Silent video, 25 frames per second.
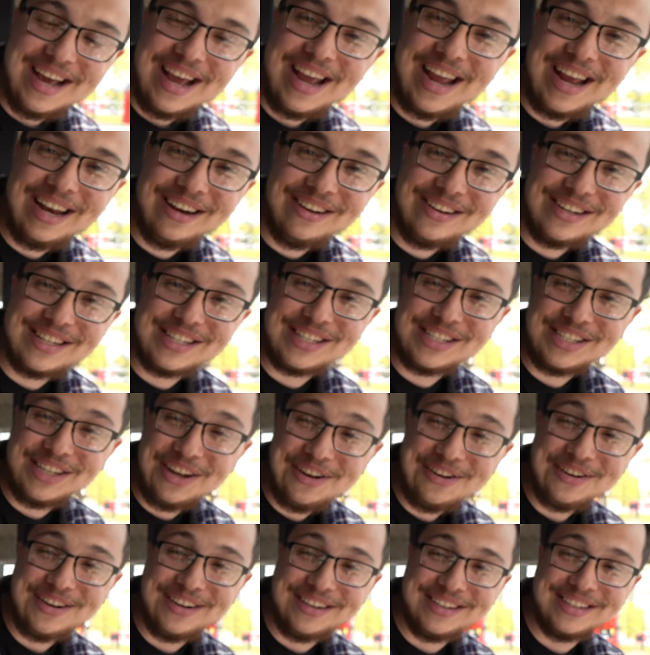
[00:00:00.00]
It looks
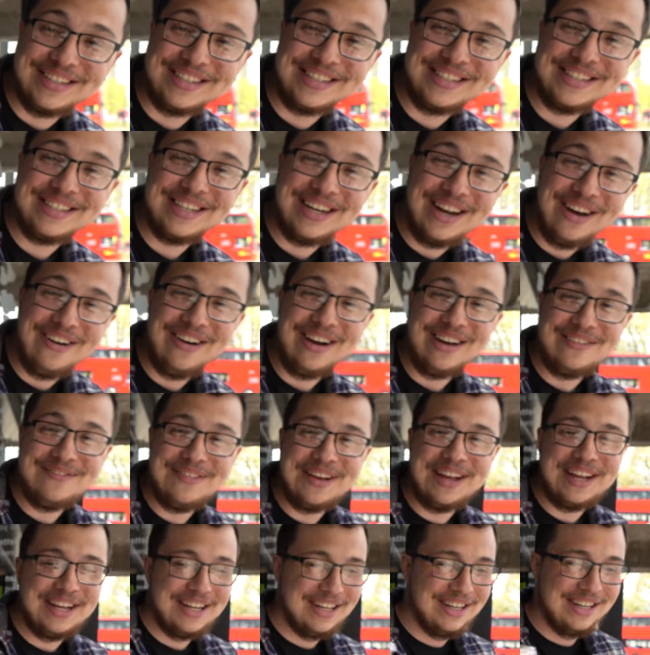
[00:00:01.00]
so good, you know what I mean?